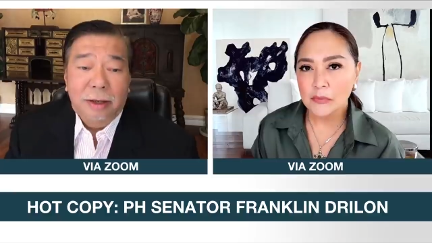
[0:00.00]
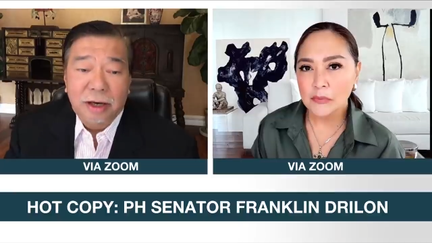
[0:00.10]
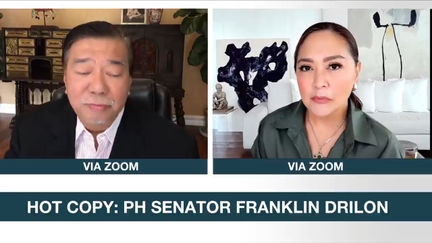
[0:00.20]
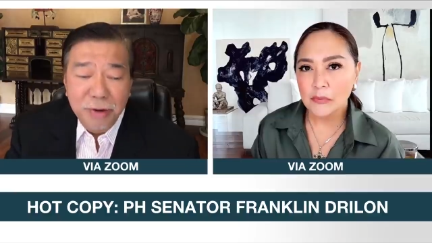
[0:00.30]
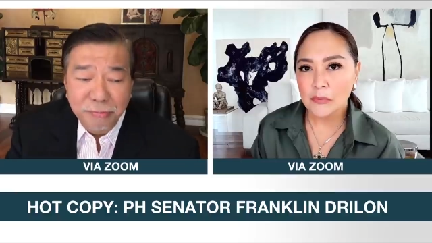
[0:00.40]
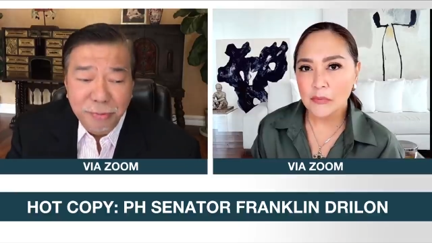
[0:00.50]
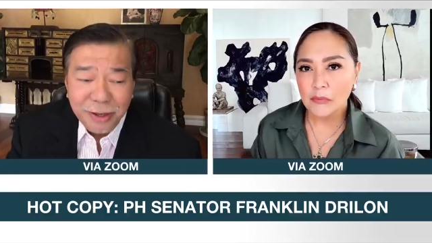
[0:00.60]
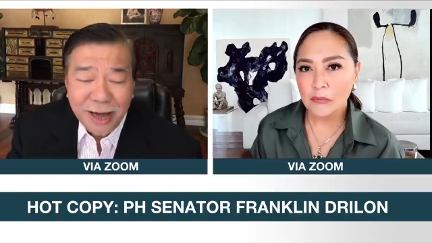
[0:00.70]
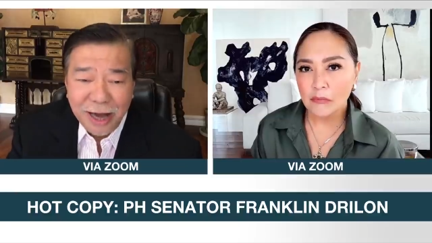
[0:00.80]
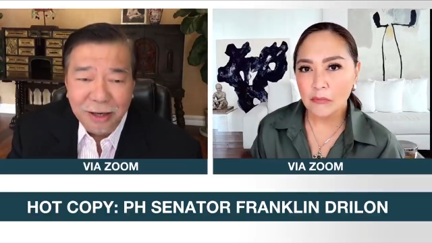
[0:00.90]

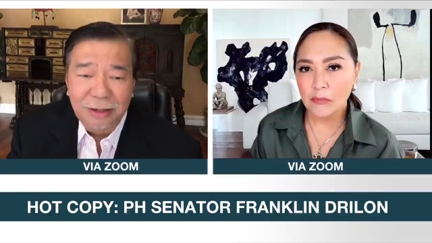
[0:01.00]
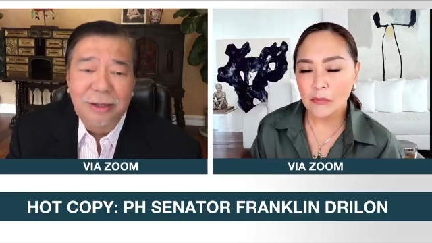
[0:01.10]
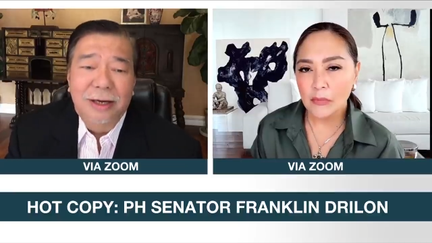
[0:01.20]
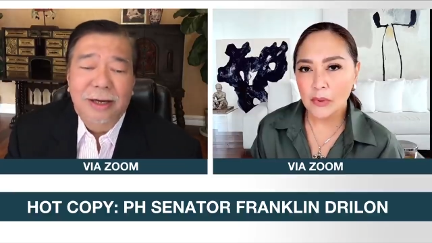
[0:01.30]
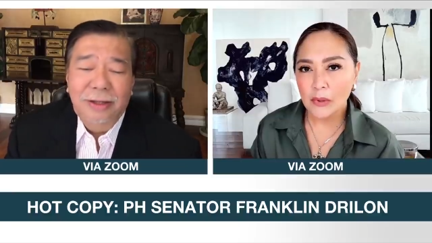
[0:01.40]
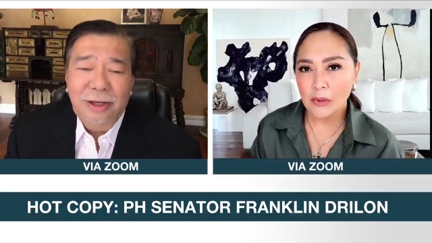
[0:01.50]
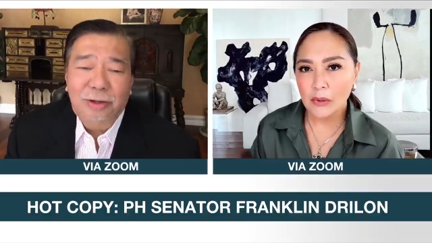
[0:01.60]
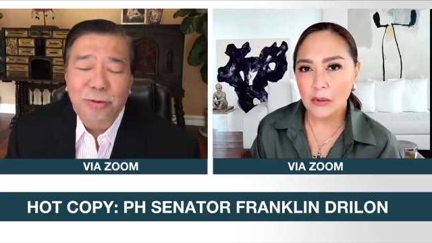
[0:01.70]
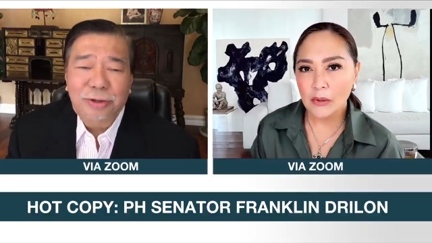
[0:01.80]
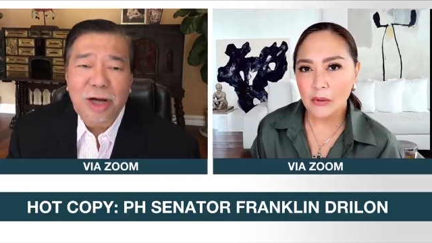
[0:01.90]
Speaker 1: remember, Karen, the
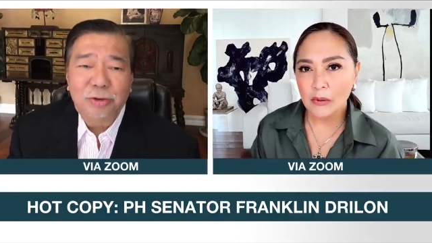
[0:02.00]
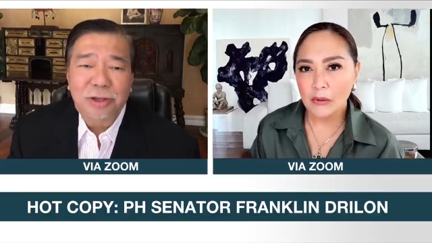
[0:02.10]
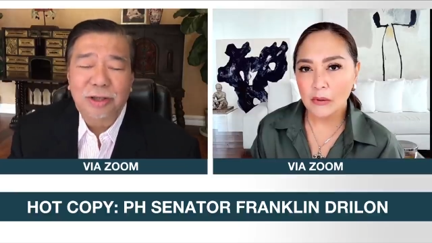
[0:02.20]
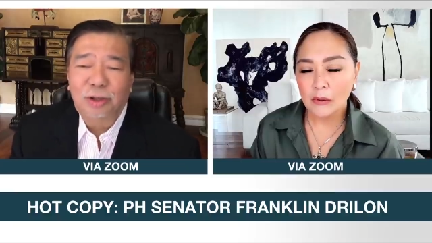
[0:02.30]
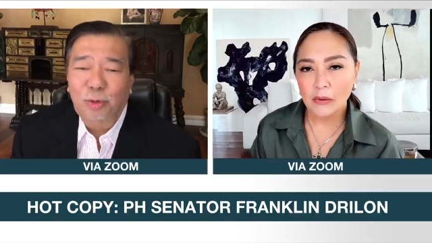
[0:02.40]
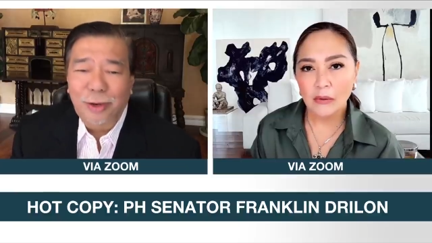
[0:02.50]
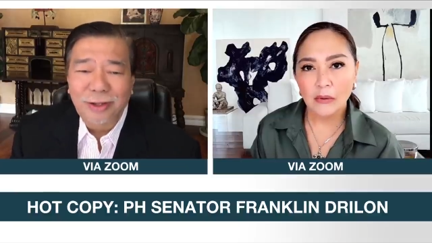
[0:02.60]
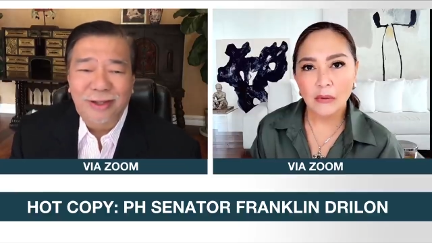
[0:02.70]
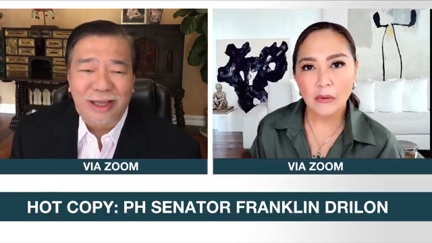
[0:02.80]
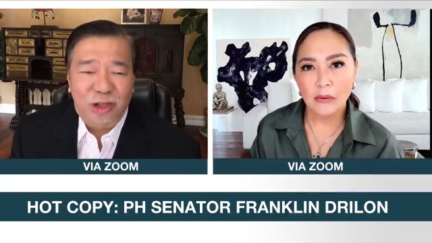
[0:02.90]

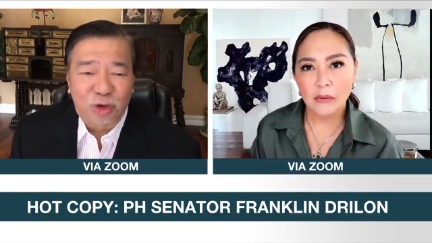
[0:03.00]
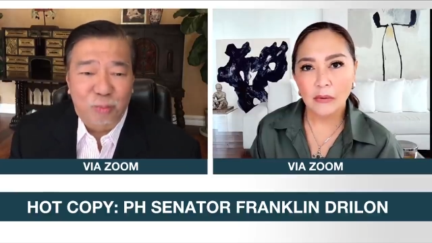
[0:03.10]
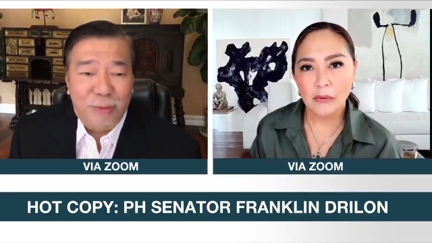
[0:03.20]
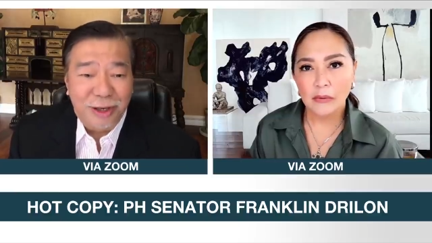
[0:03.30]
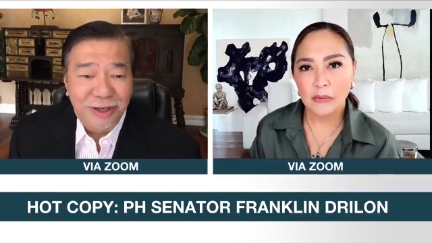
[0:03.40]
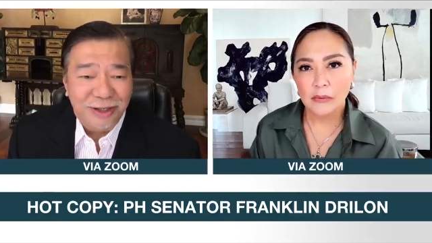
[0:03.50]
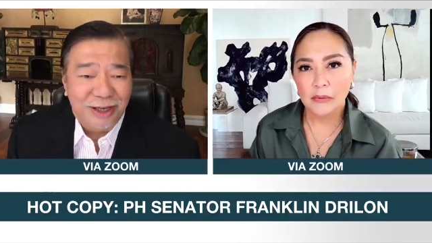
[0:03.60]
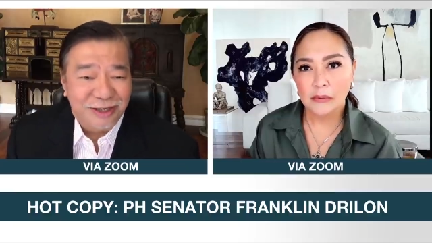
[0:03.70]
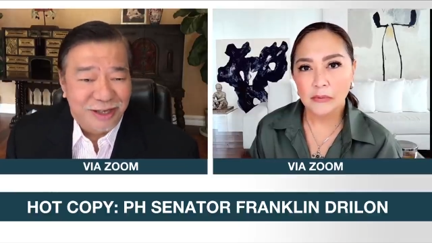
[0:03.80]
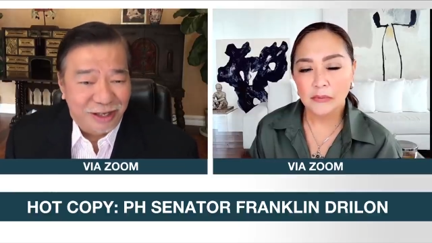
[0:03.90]
2022 budget
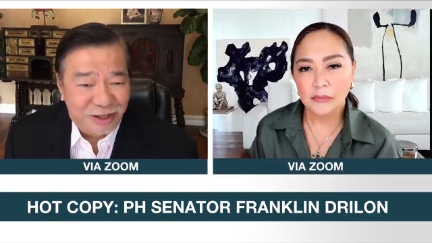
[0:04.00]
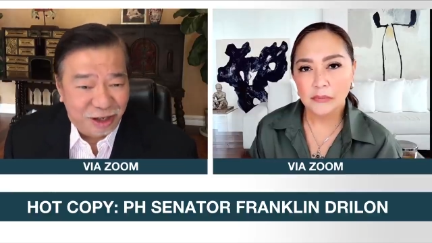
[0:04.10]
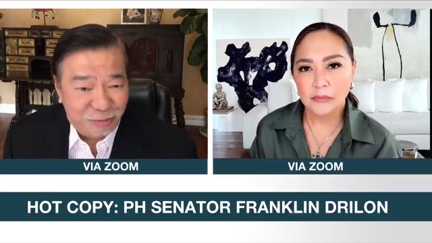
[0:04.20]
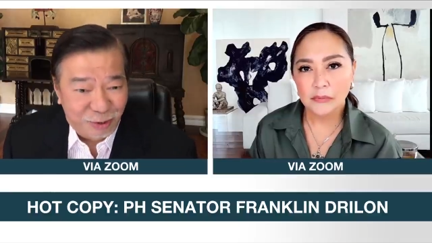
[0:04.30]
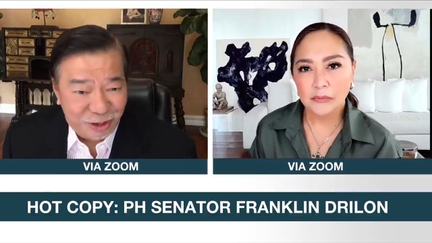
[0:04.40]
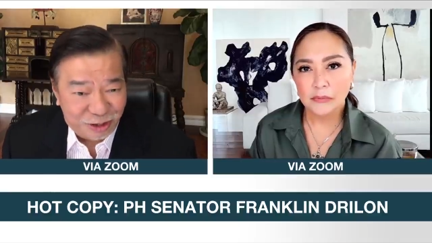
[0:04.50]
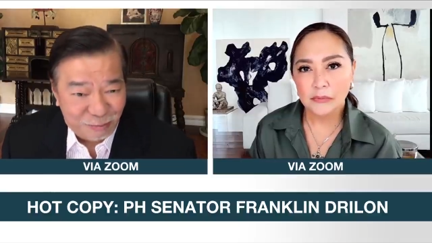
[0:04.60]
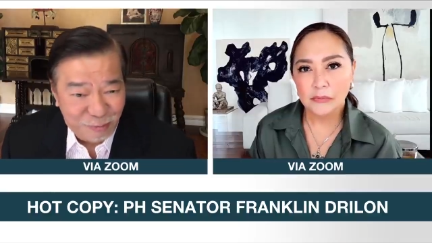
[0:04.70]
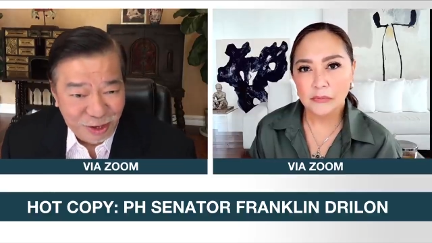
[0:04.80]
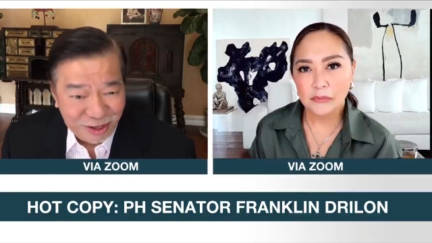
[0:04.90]
has not yet been
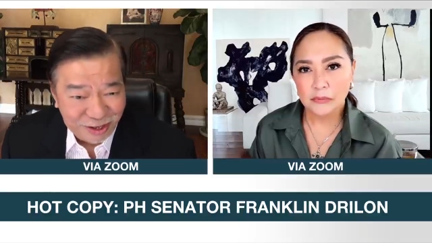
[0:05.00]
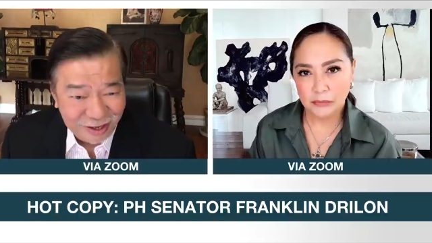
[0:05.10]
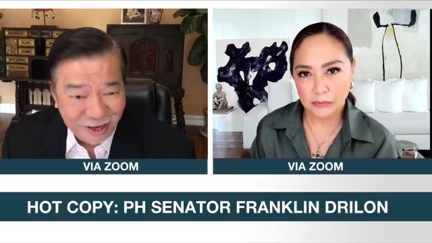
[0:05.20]
submitted.